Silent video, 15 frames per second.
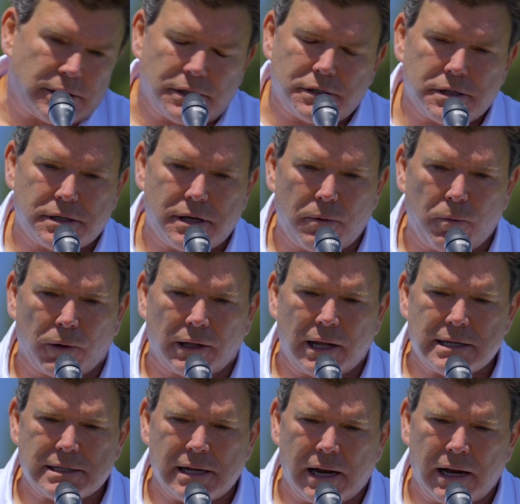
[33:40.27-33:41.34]
He just did one
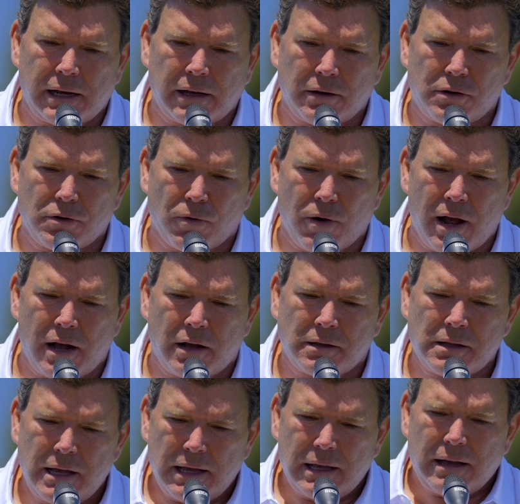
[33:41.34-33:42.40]
last night in Doral. I
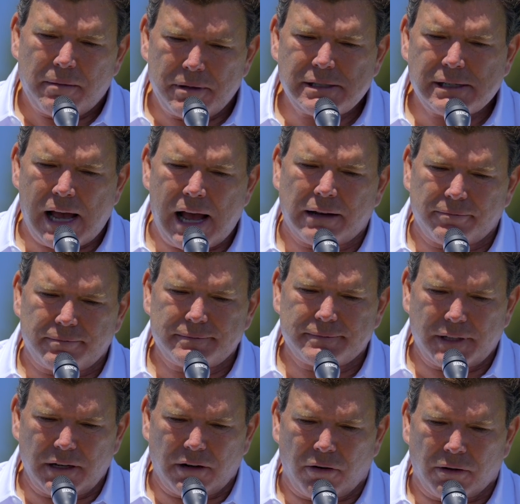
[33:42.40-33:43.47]
mean, he's got,
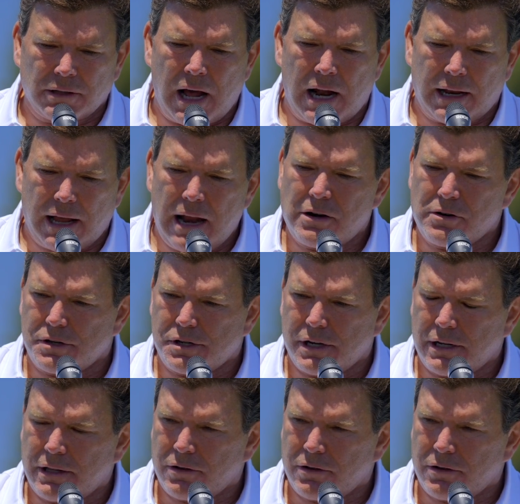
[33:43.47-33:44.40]
a lot of energy.